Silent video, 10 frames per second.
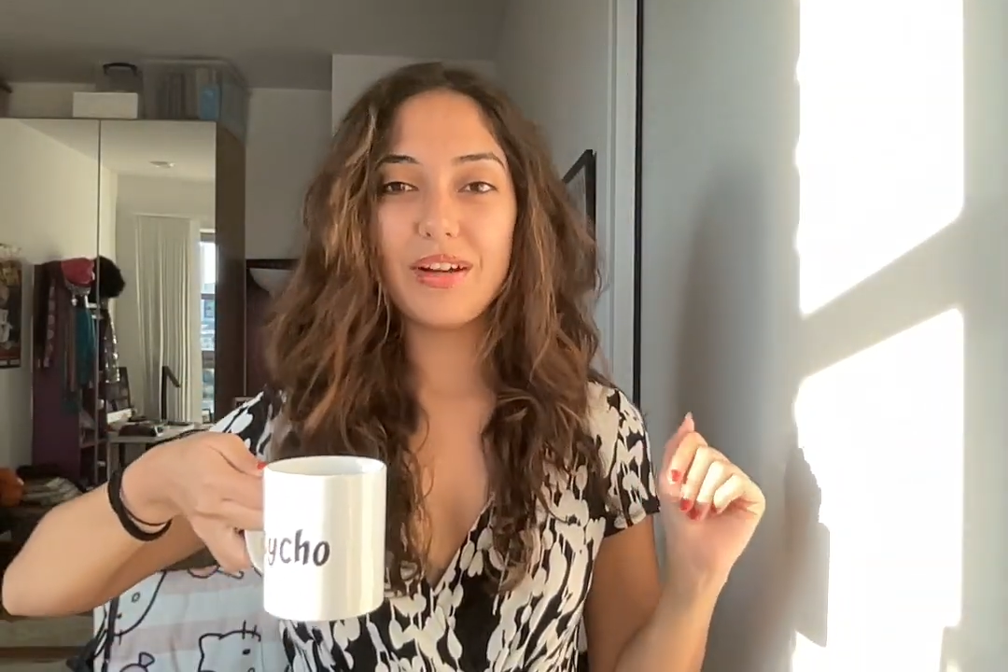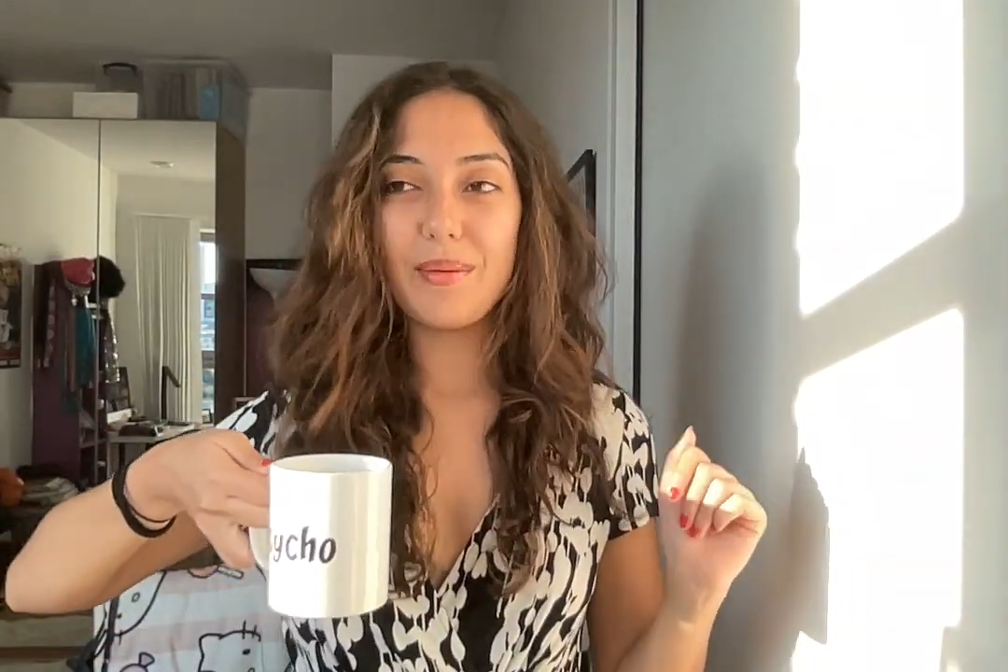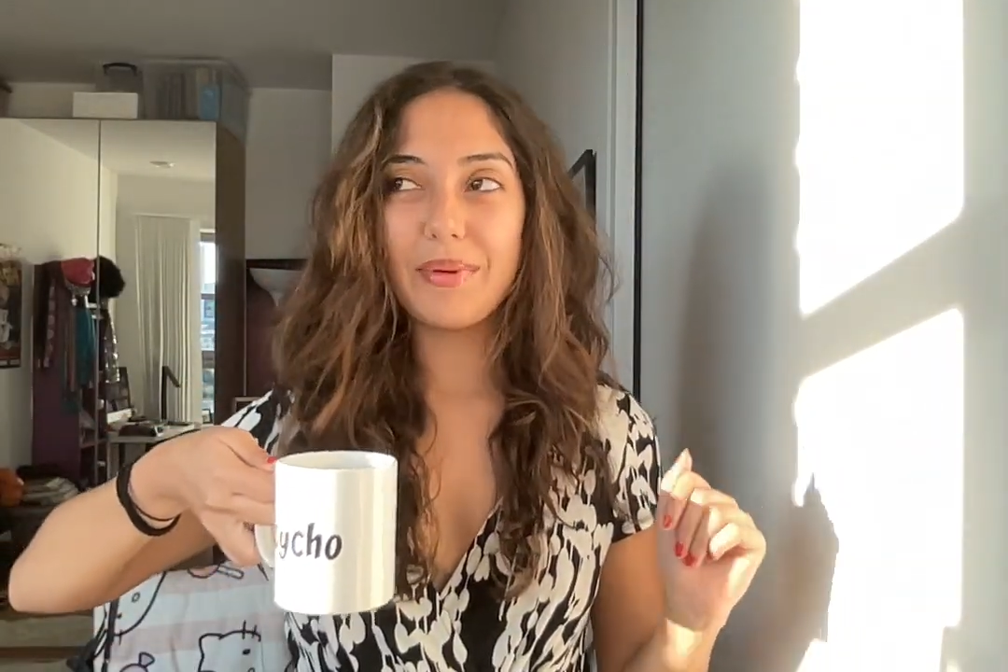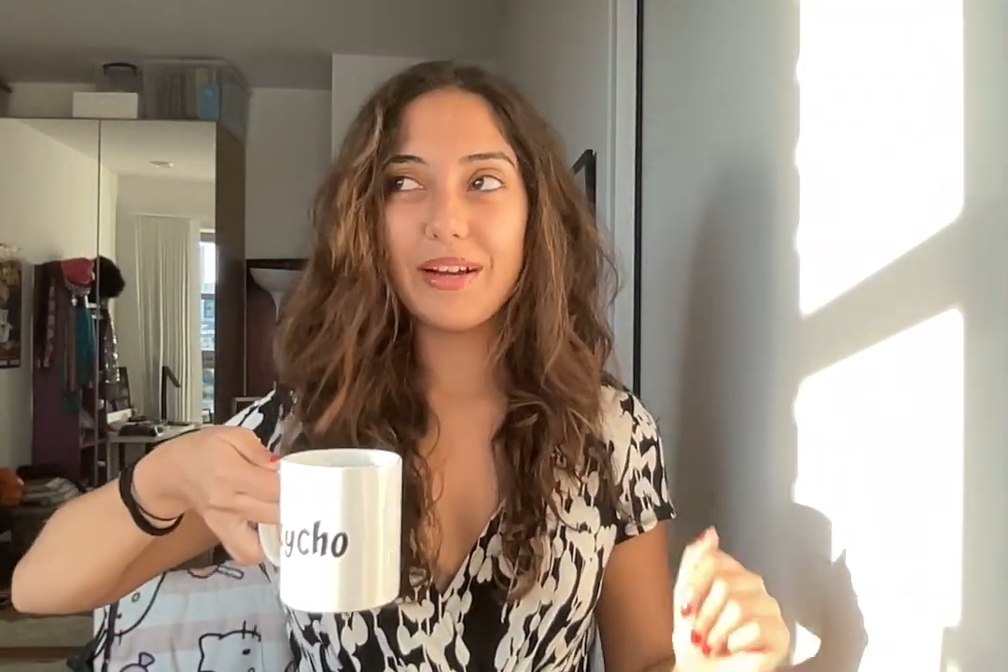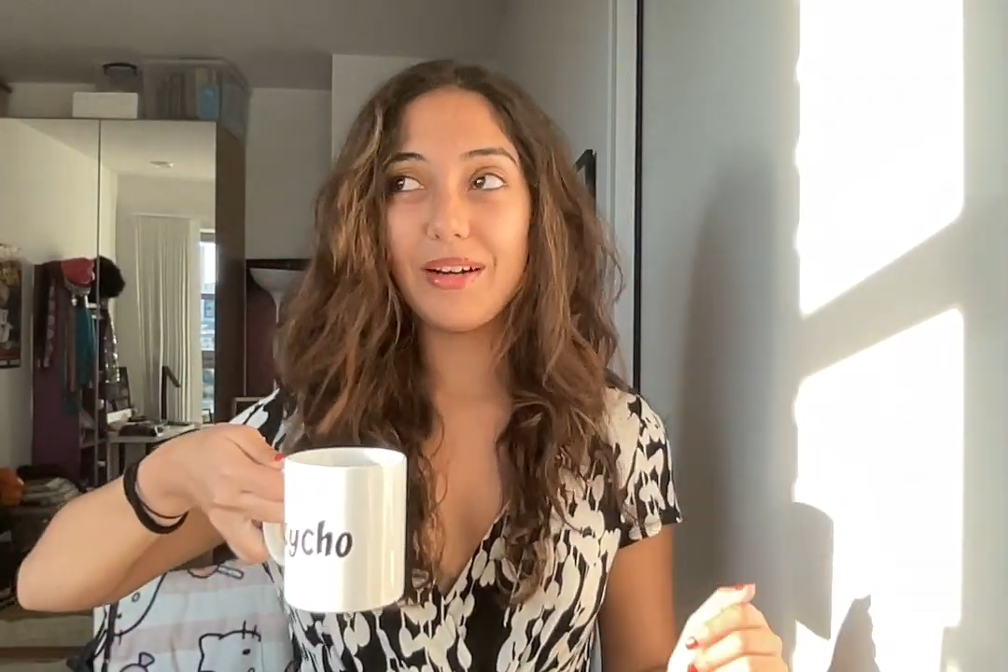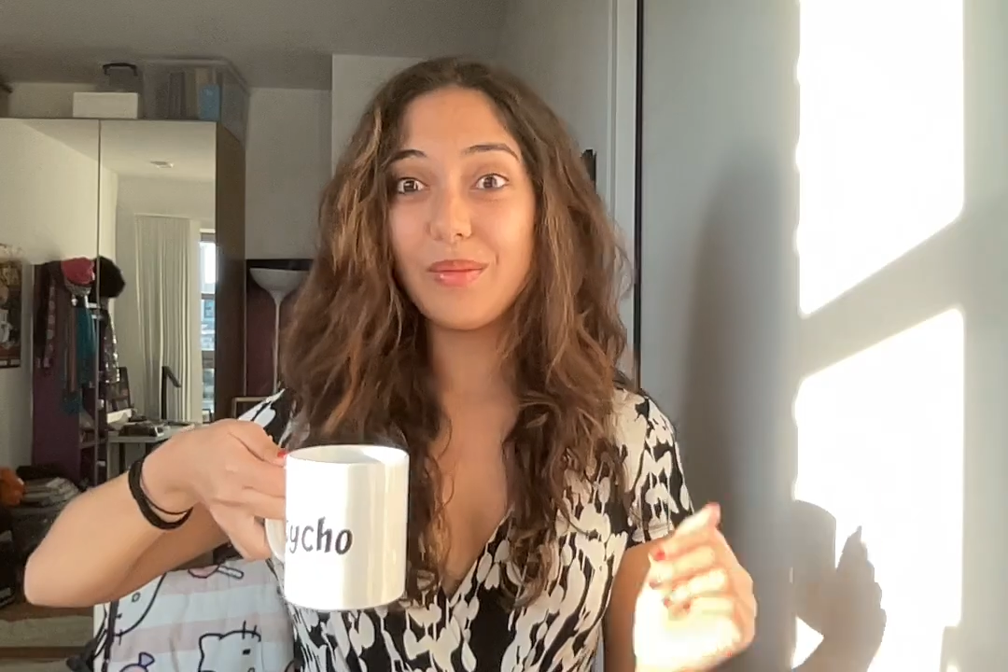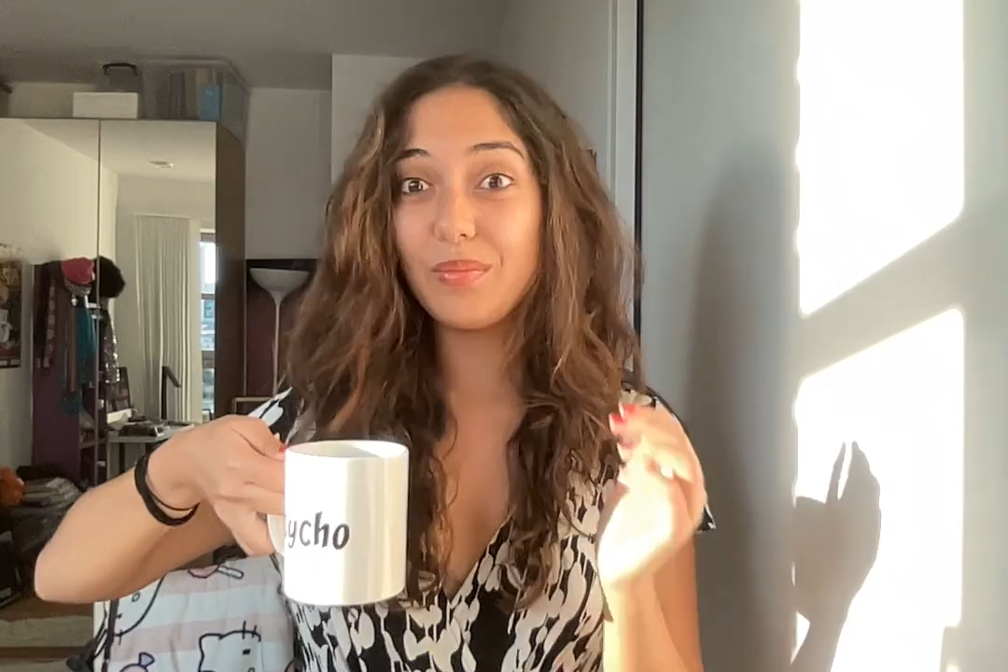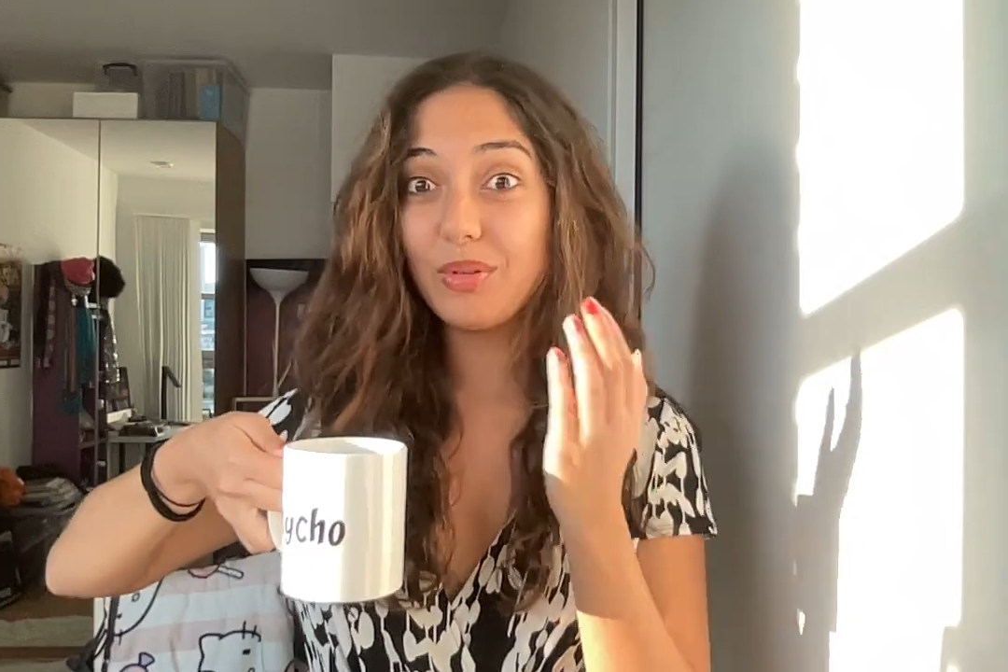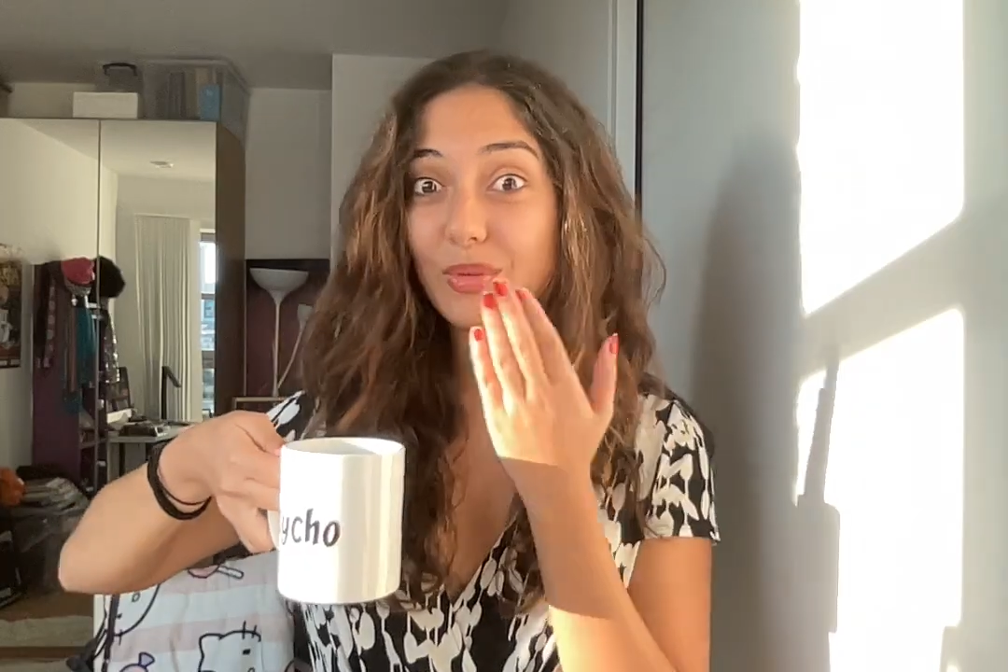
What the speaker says: coming up